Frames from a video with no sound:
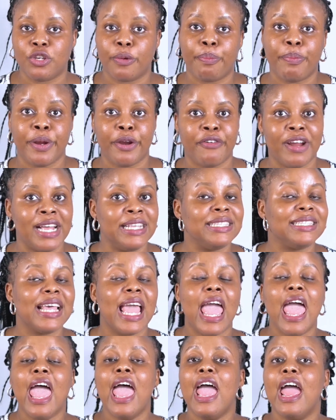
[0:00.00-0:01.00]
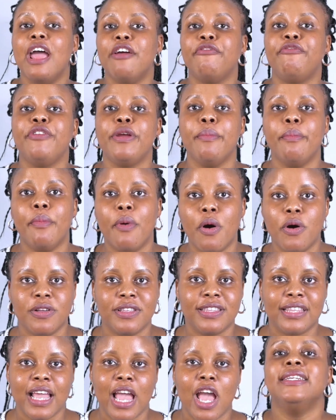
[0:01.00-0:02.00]
your parents, every
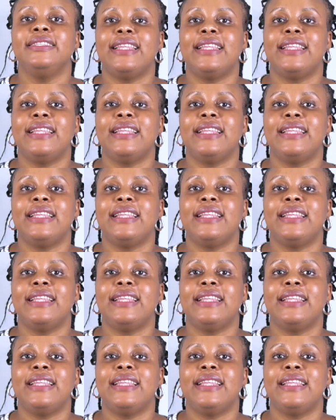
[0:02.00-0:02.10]
month.